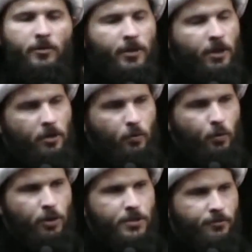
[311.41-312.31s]
In other
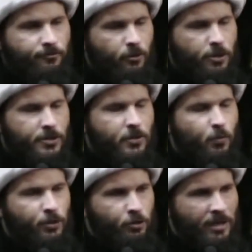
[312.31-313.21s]
words, first
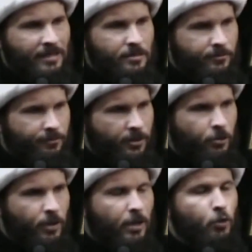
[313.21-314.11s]
we're trying to
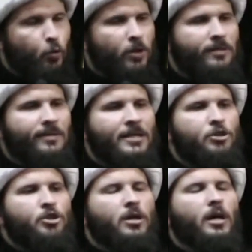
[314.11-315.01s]
figure out what that
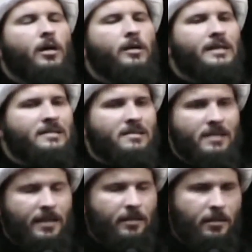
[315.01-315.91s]
sha'ar is
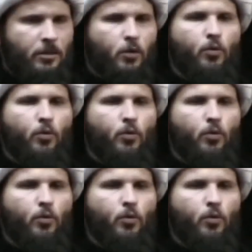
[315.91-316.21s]
saying.